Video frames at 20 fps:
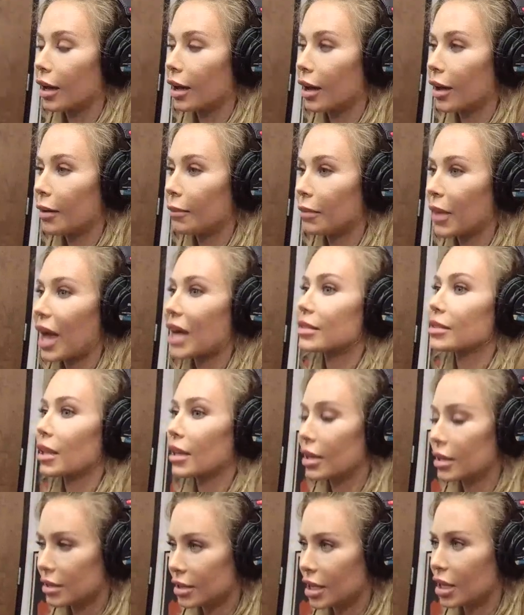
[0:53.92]
um, as I
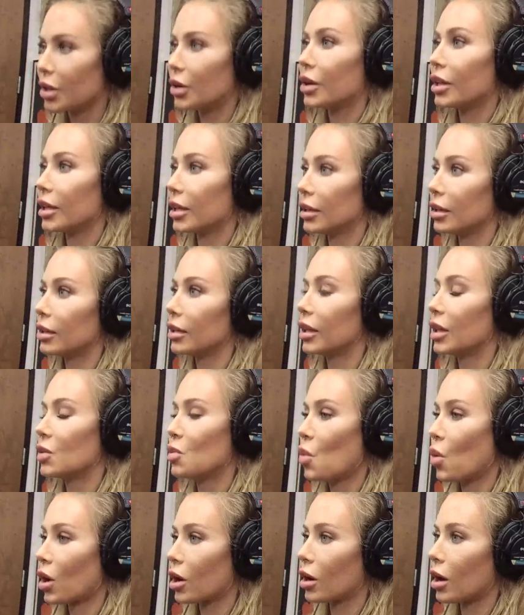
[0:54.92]
continue to heal
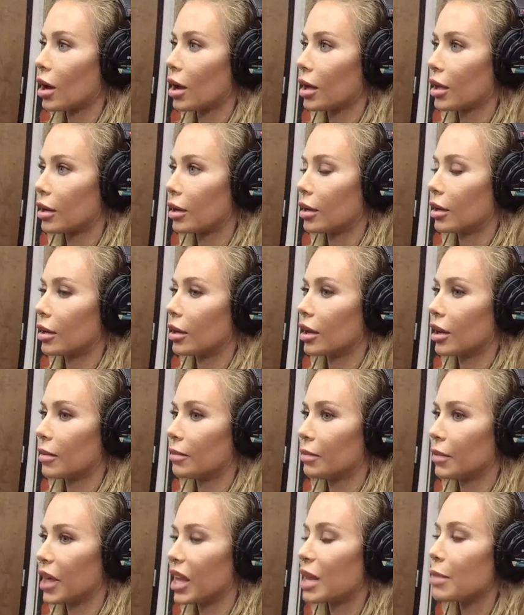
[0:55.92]
and work on
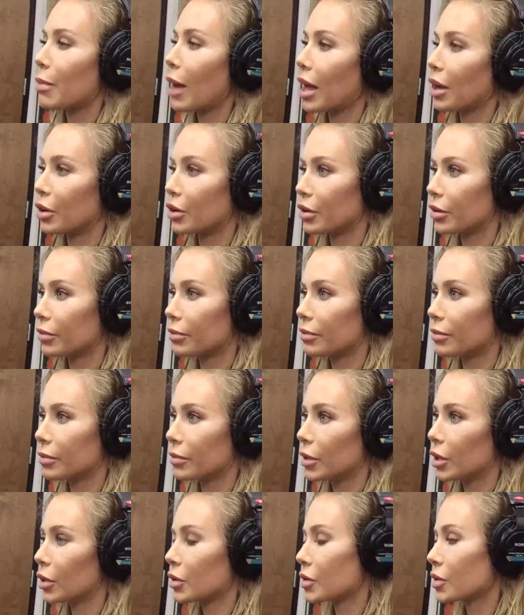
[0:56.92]
um, any minor,
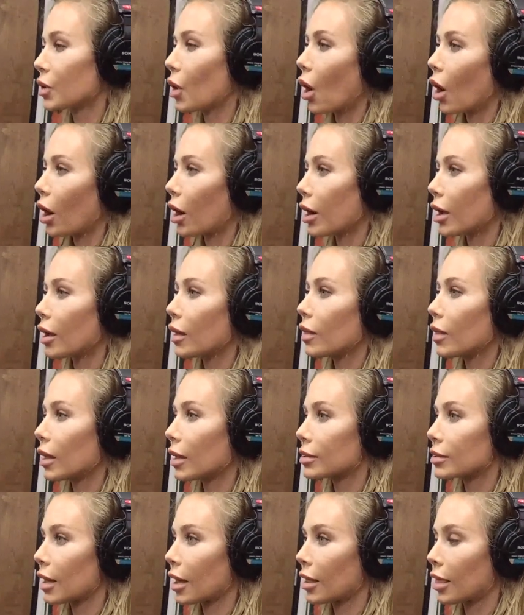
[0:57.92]
you know, scarring and
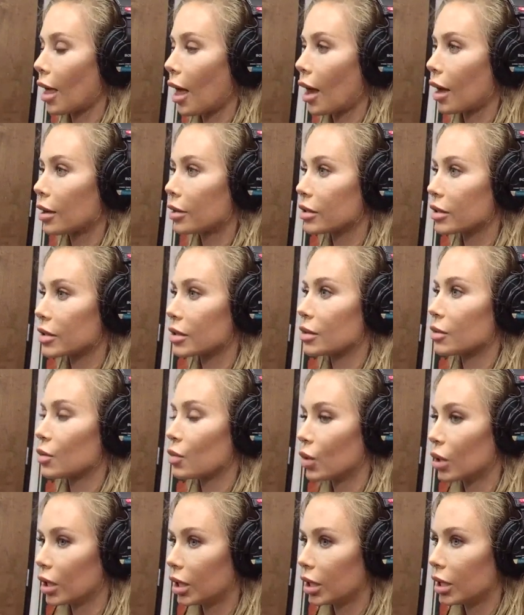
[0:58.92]
things like that. Just
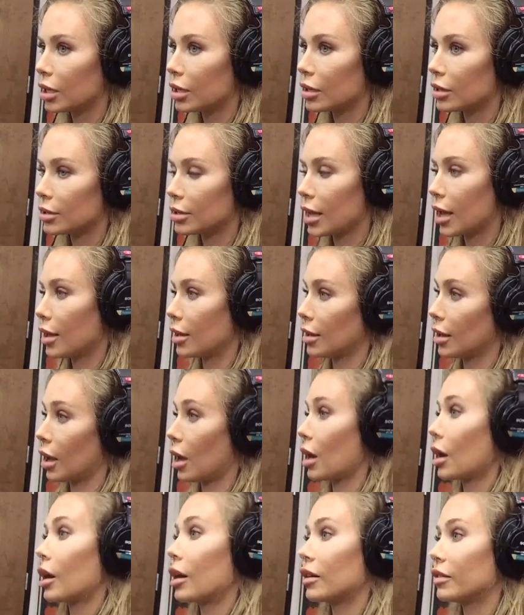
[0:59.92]
really take
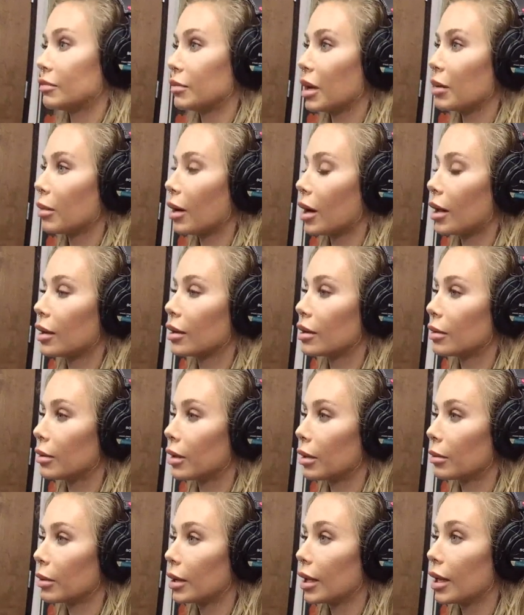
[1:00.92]
care of my body to
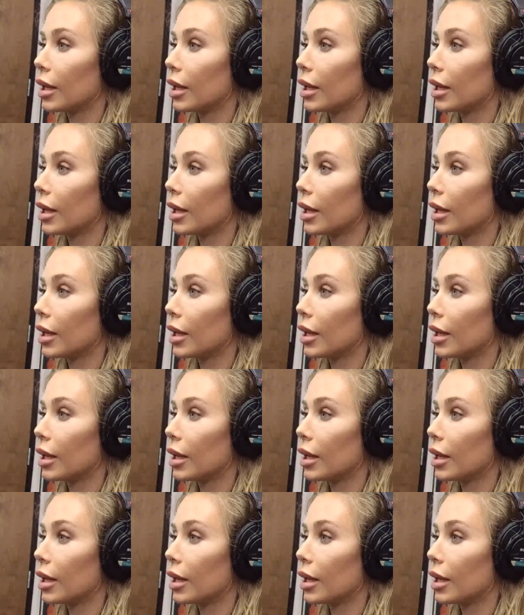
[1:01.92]
be able to